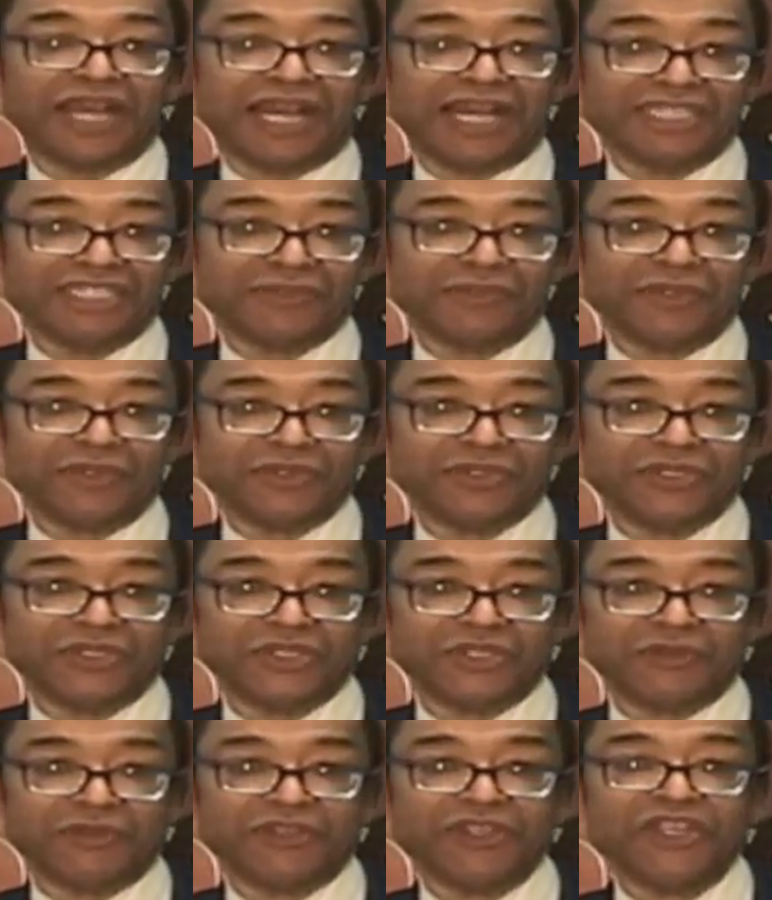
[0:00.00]
cosmos of
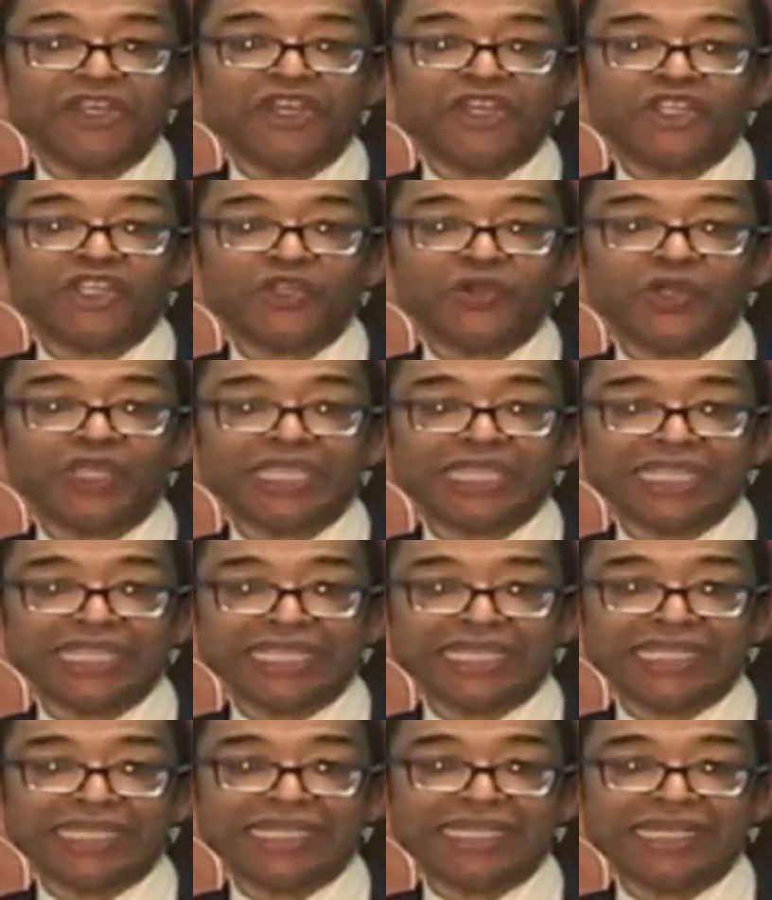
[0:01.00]
the universe. You are
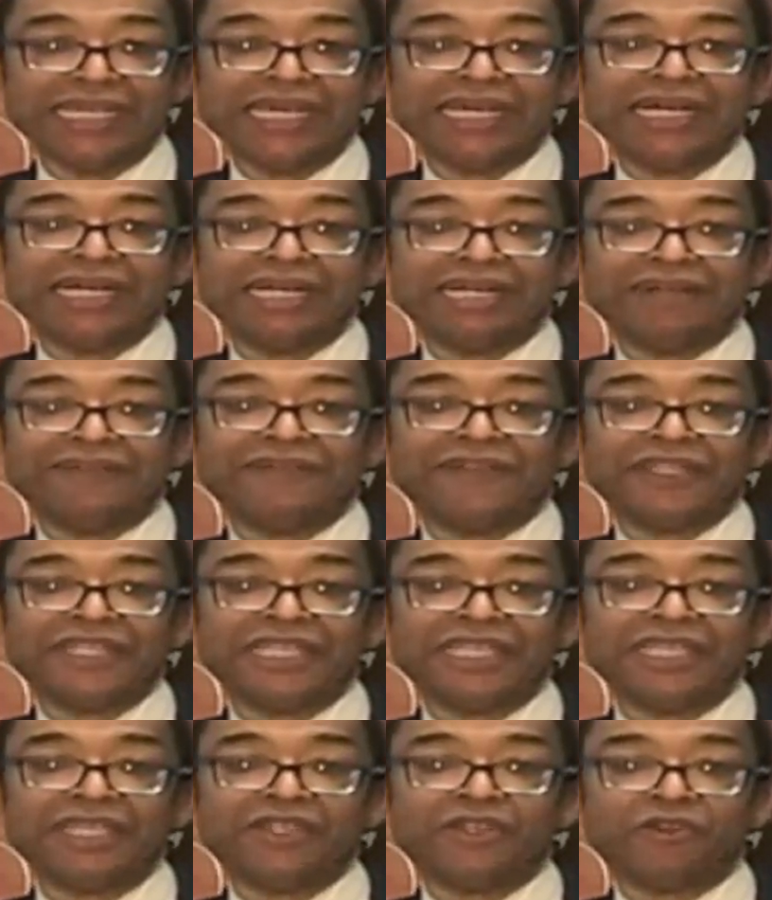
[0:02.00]
in of
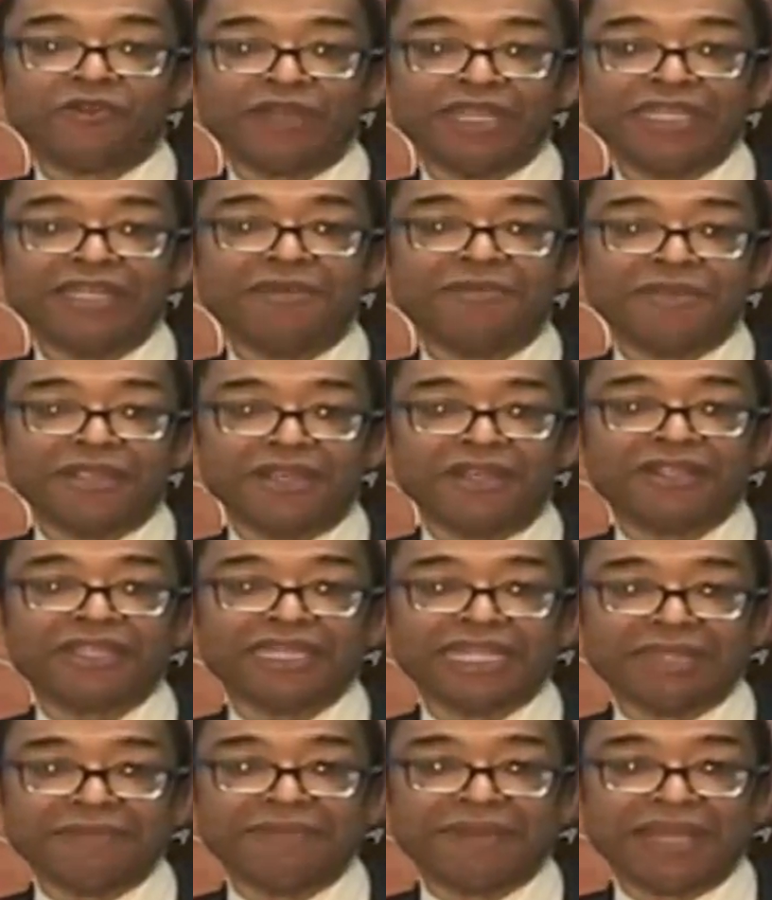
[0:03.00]
the great
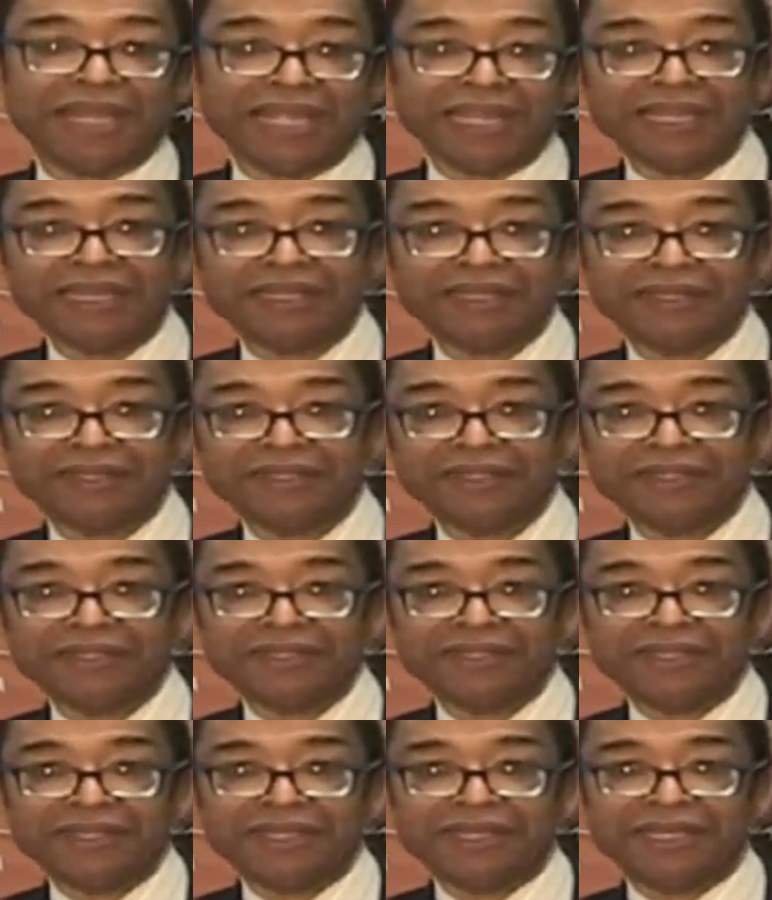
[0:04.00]
American empire
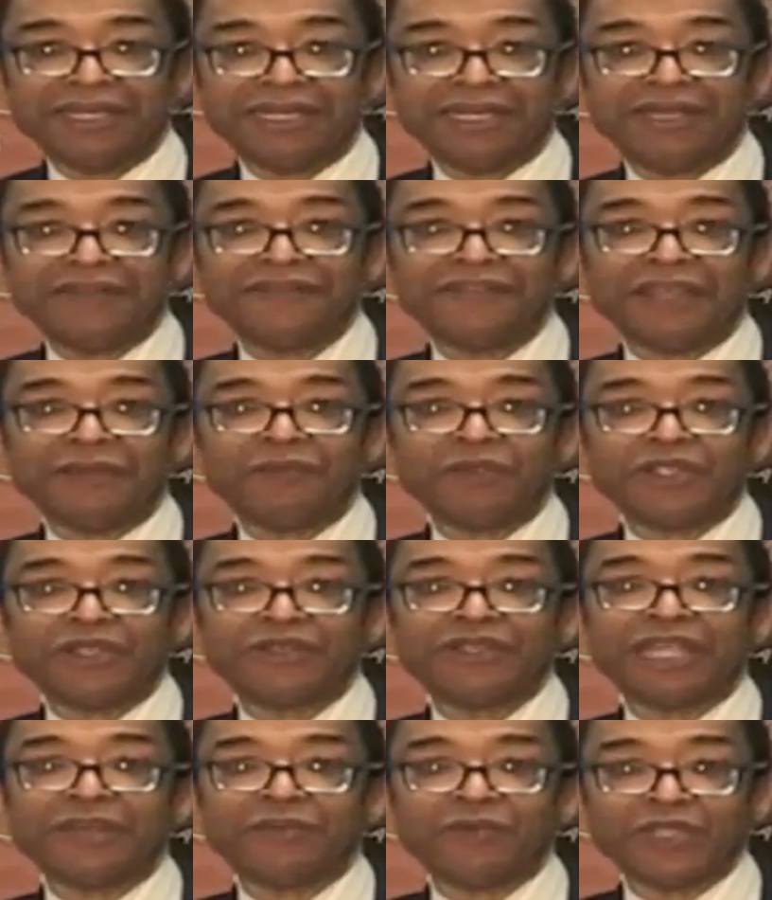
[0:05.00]
that
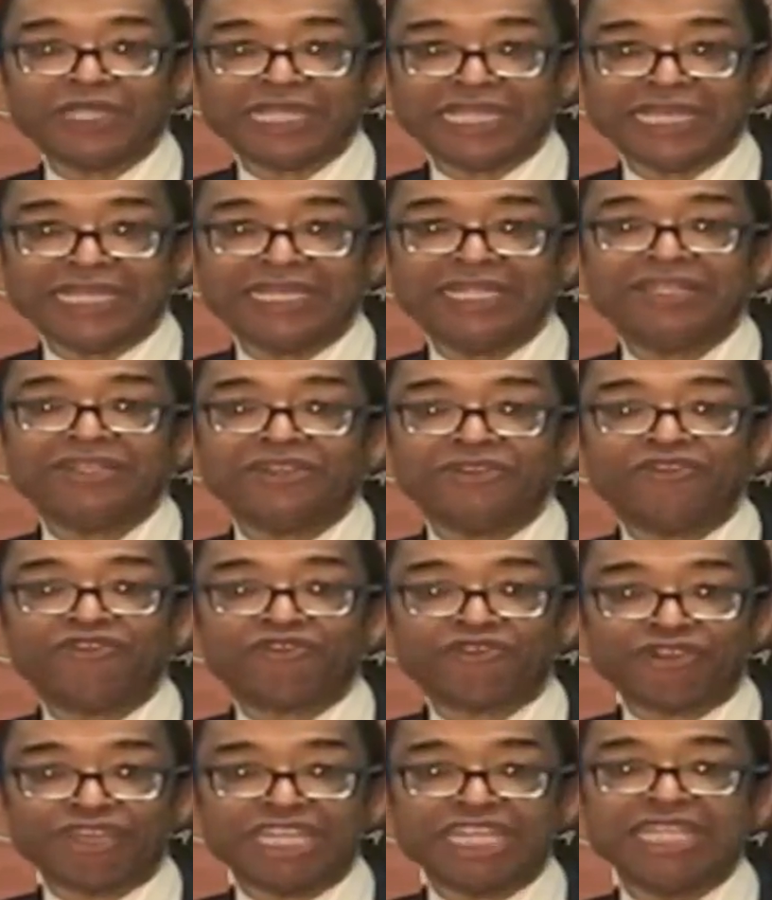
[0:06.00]
we're in. The
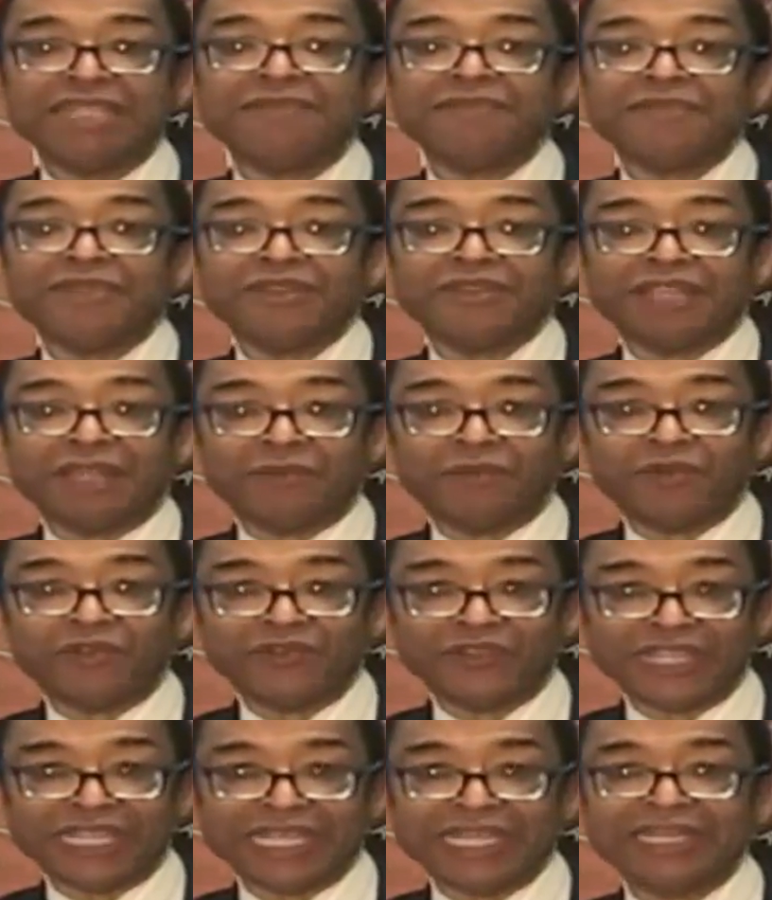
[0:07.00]
dream that
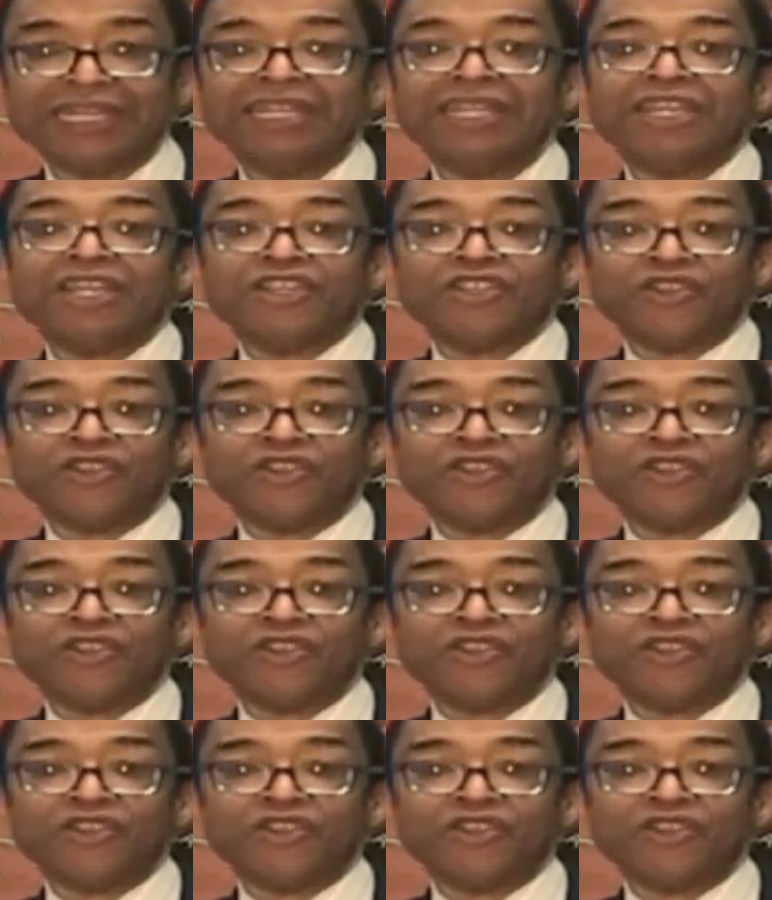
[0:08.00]
we're in.